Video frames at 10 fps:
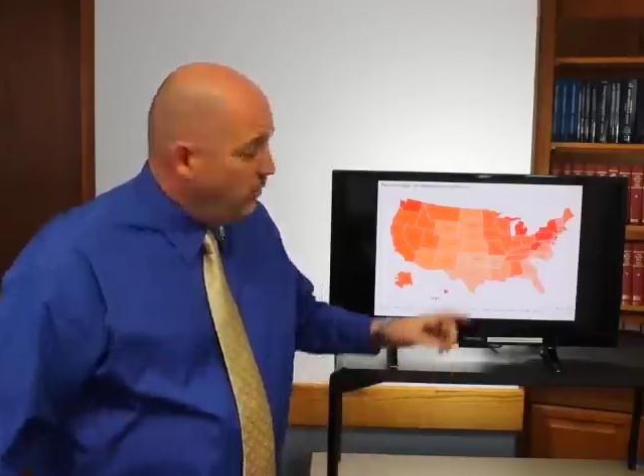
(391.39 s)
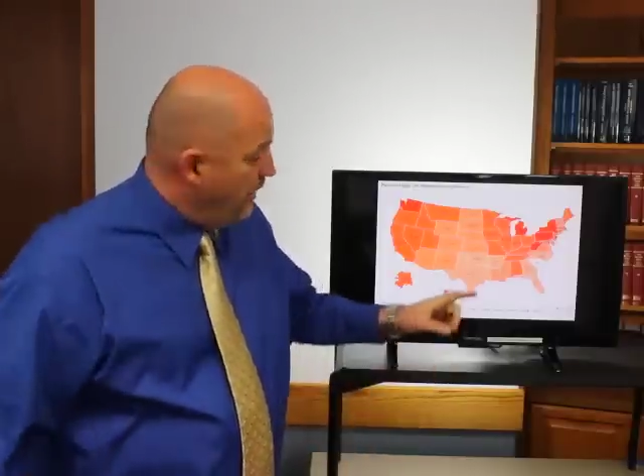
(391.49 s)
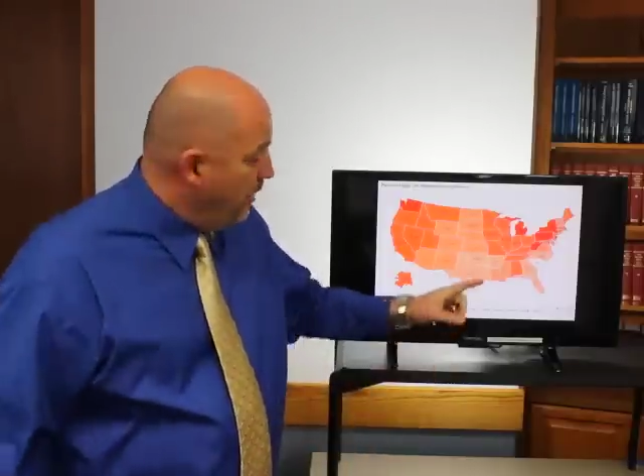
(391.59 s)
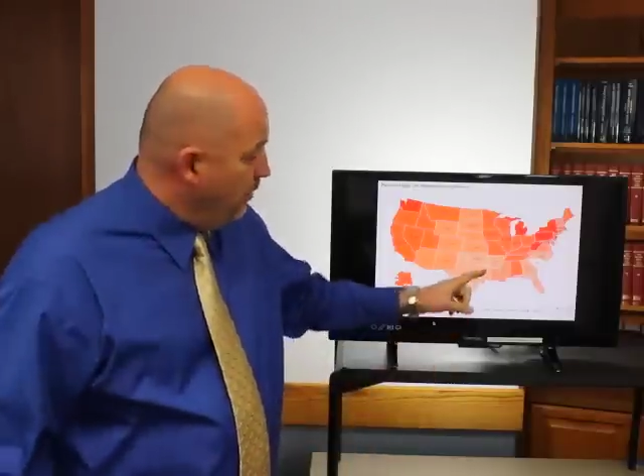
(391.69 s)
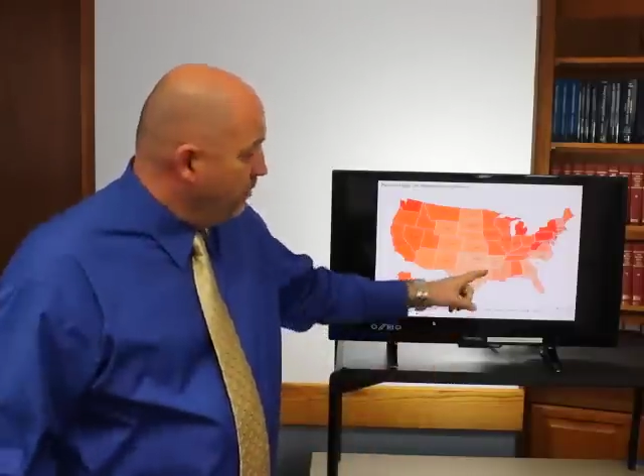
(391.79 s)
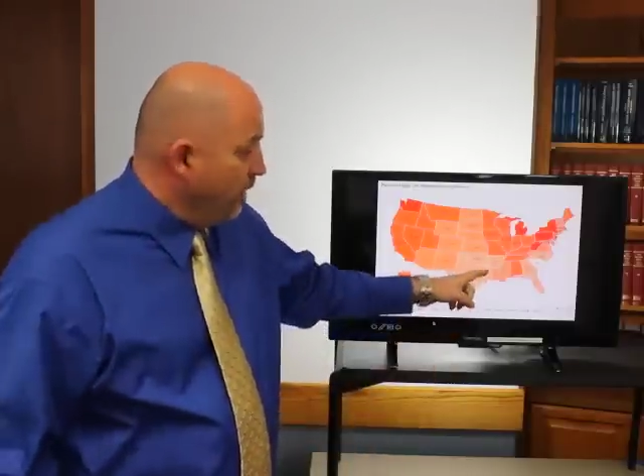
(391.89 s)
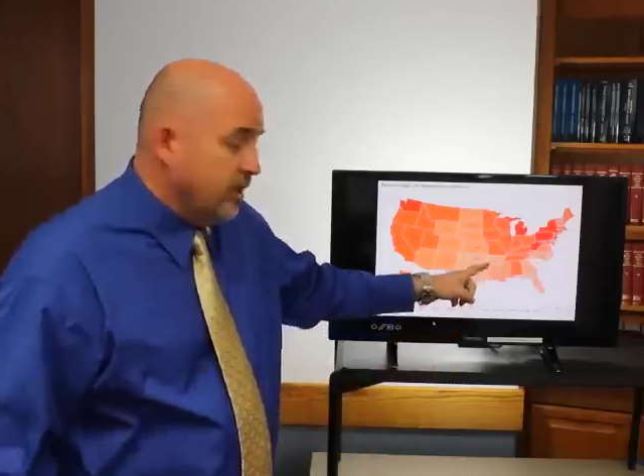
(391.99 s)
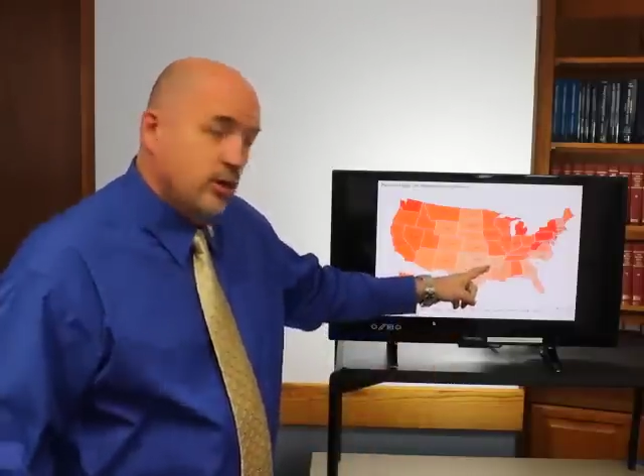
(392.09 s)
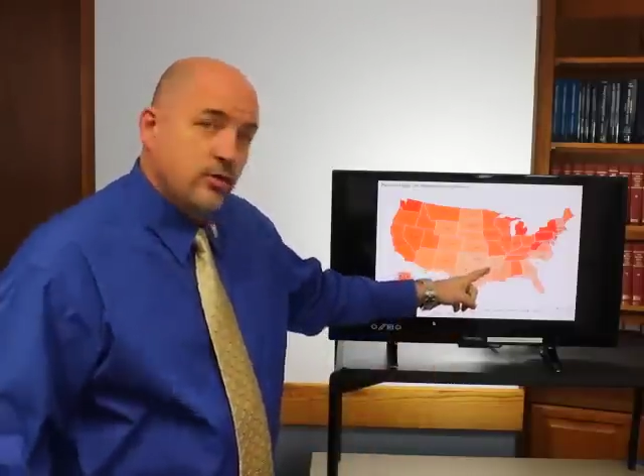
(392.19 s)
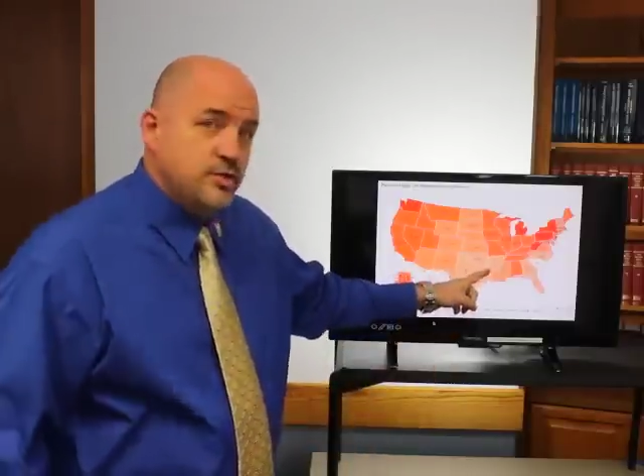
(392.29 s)
Well, they weren't
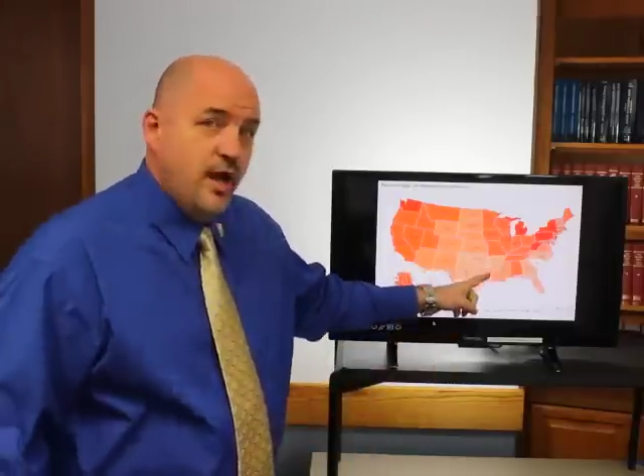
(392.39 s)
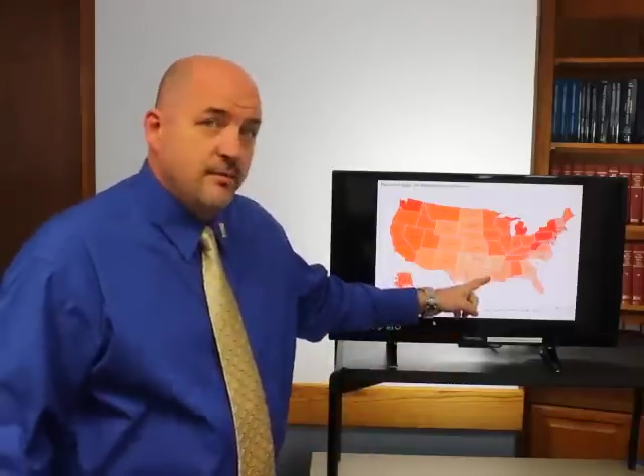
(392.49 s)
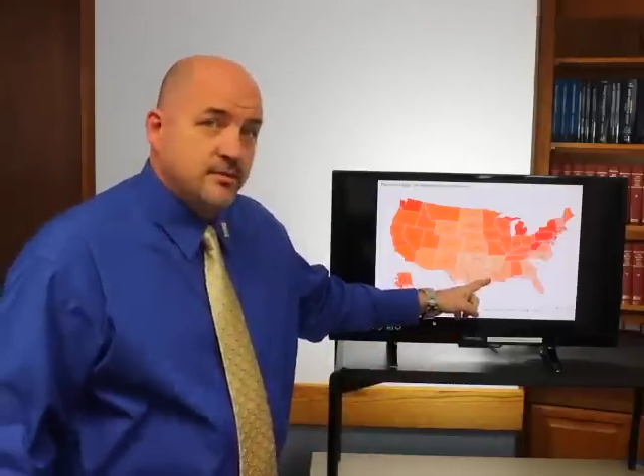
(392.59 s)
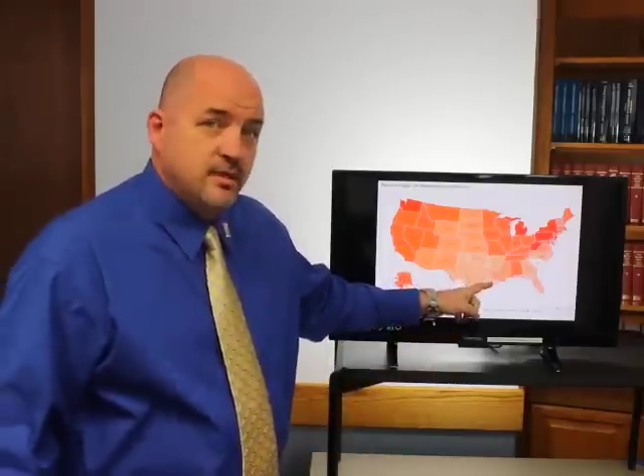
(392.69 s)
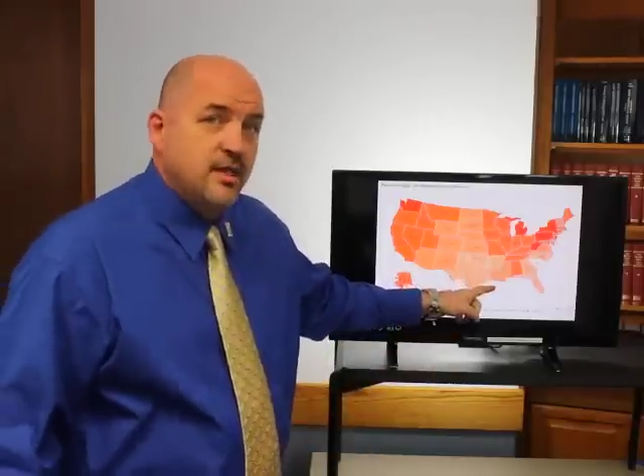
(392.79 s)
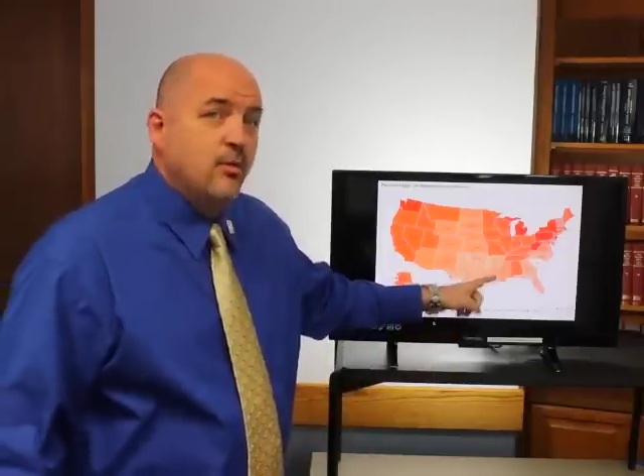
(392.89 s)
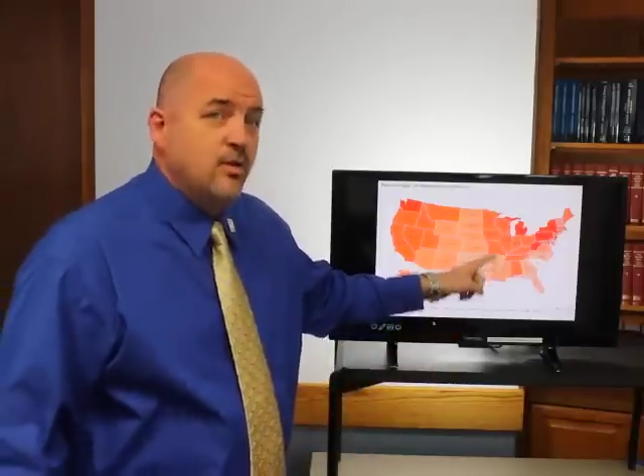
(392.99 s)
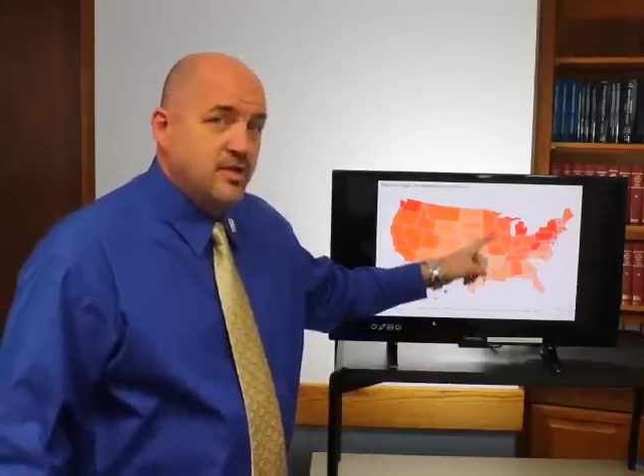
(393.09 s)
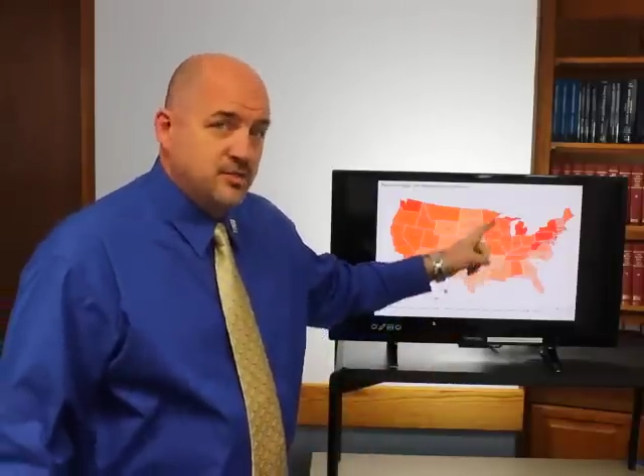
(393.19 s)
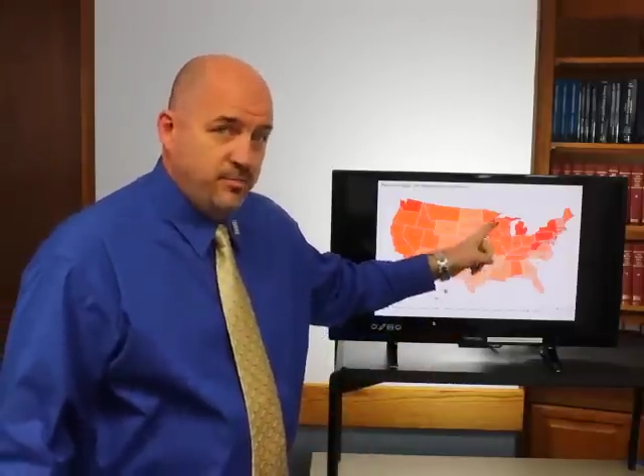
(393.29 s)
bringing new jobs. They
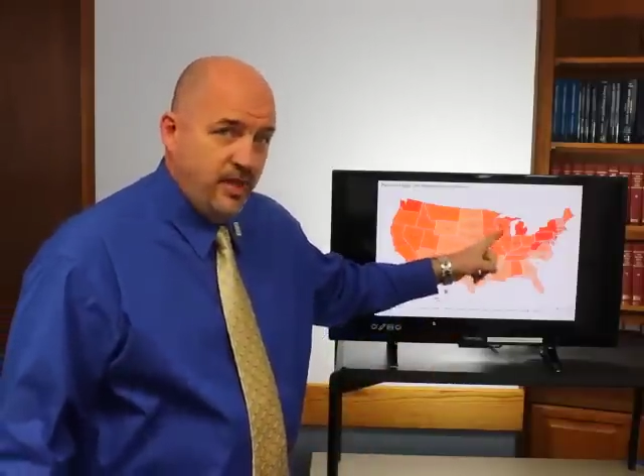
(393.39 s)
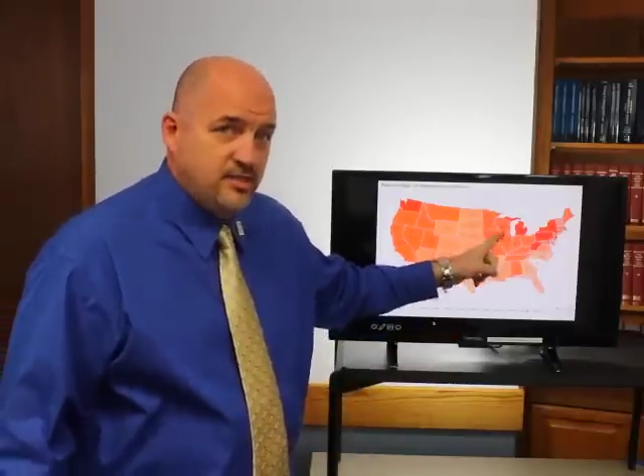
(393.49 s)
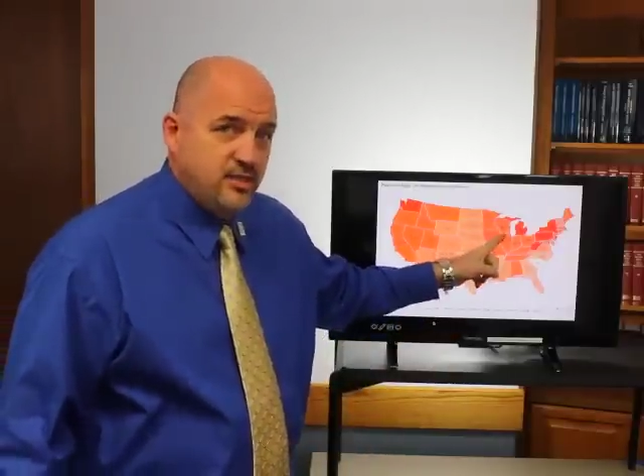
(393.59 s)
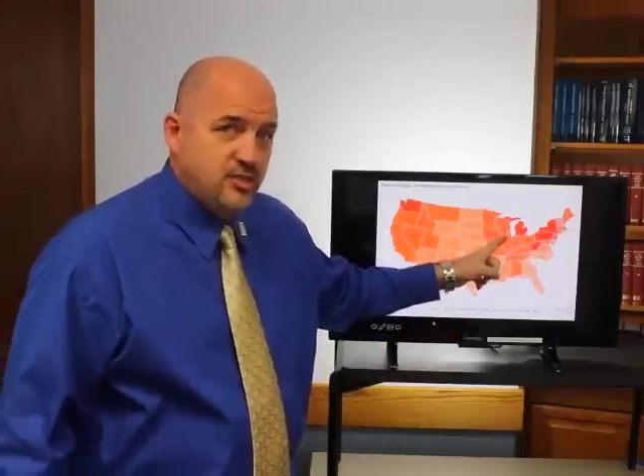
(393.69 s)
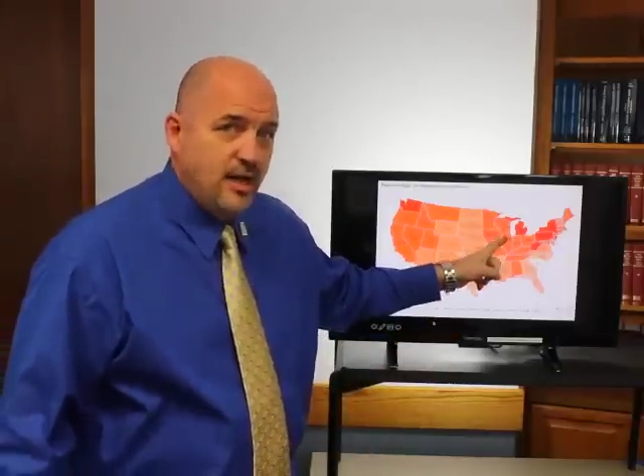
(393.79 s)
were displacing